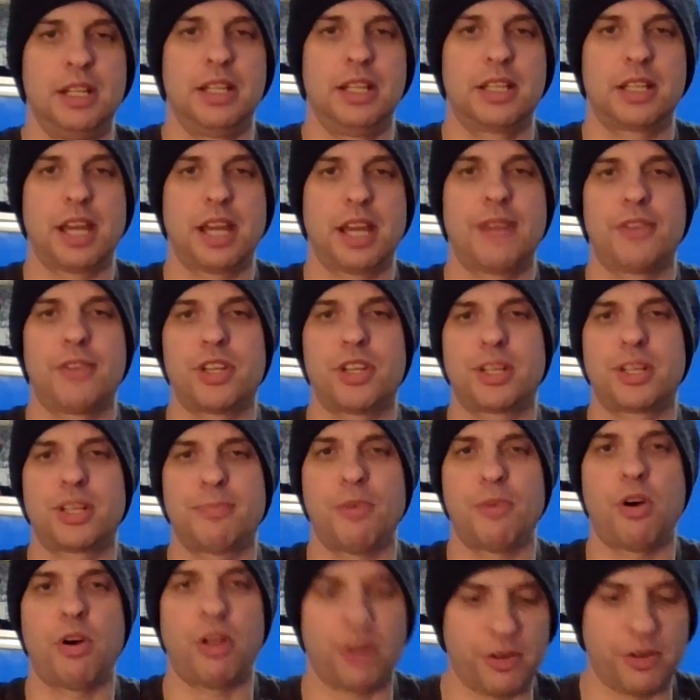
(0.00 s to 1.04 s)
kind of a
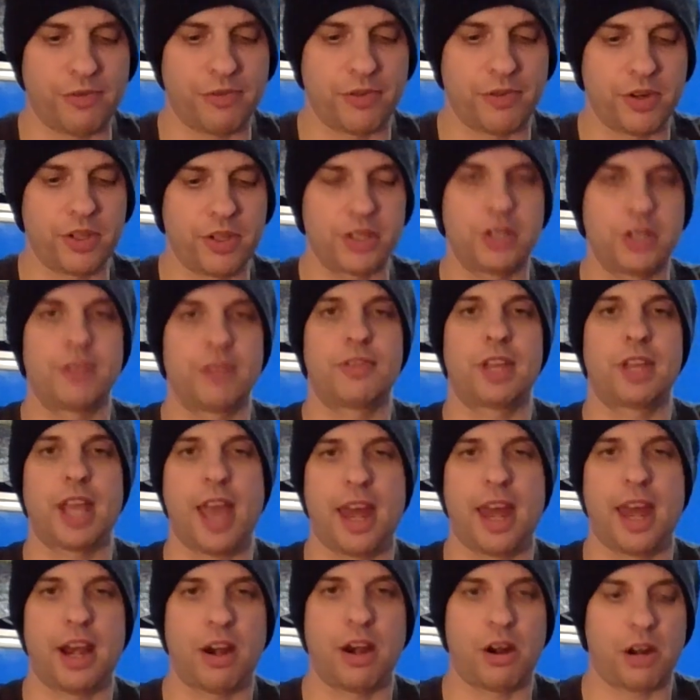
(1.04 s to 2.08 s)
smaller version of the
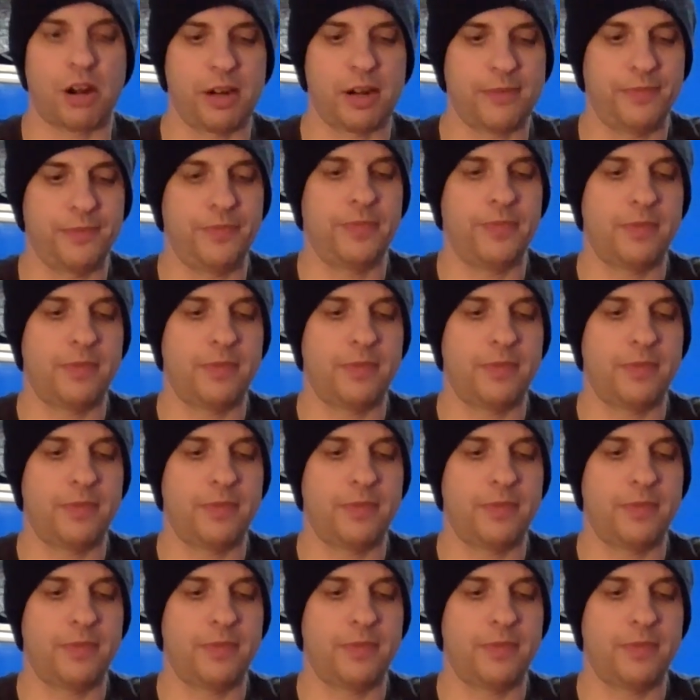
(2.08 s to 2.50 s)
Canon R.